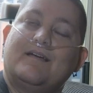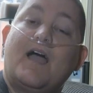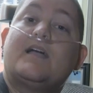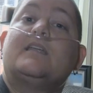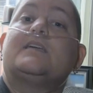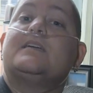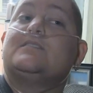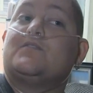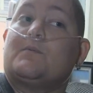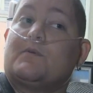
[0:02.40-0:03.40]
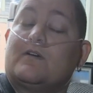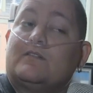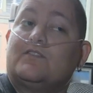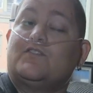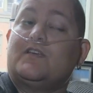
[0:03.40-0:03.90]
I got a kiss from her on
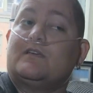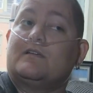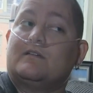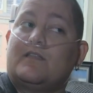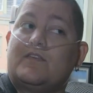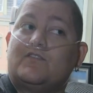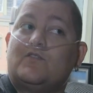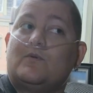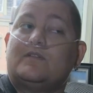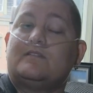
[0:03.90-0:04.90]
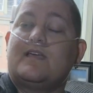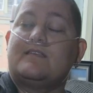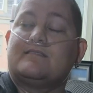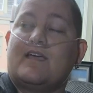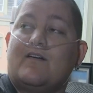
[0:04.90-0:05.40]
the cheek. I think she wanted to
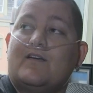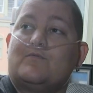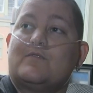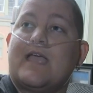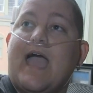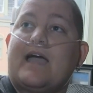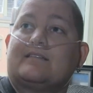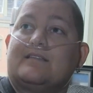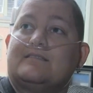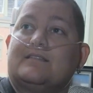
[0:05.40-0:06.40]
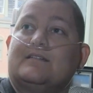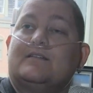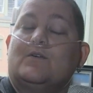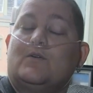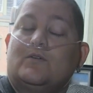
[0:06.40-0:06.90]
test how I'd react as a
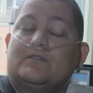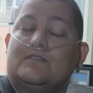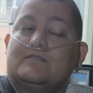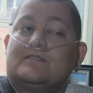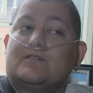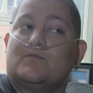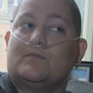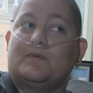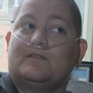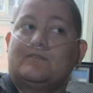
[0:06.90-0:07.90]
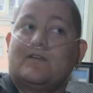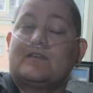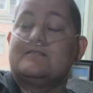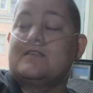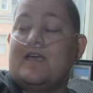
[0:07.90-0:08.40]
autistic woman. So I
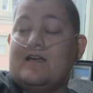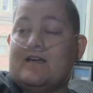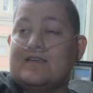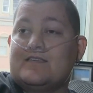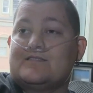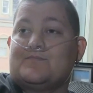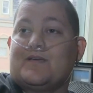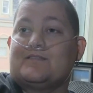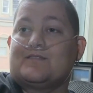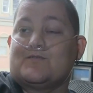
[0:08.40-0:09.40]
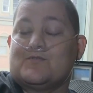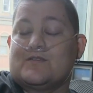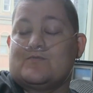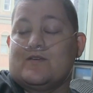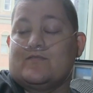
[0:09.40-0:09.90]
can say I got kissed by
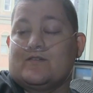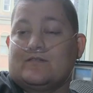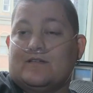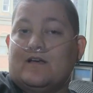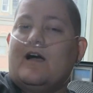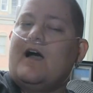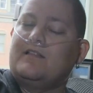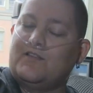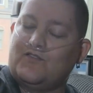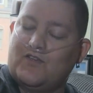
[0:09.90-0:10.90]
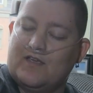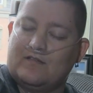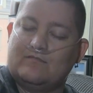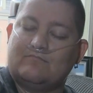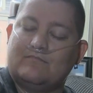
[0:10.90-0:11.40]
Sigourney Weaver on the cheek.
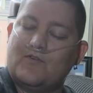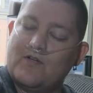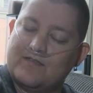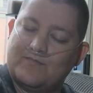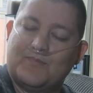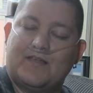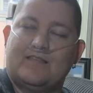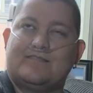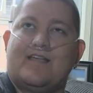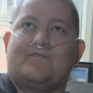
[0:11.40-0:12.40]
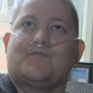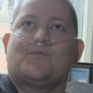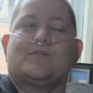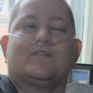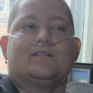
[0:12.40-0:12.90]
Her husband doesn't have to
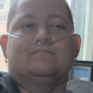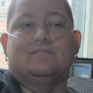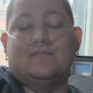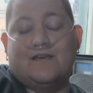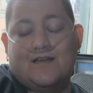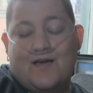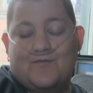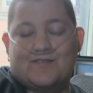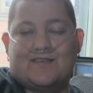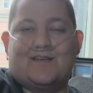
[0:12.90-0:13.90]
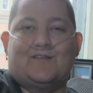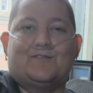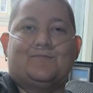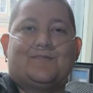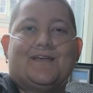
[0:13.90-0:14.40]
worry. And I was single,
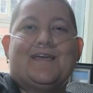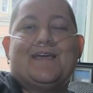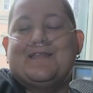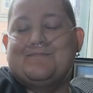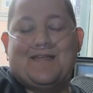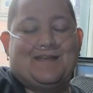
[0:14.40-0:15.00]
and it meant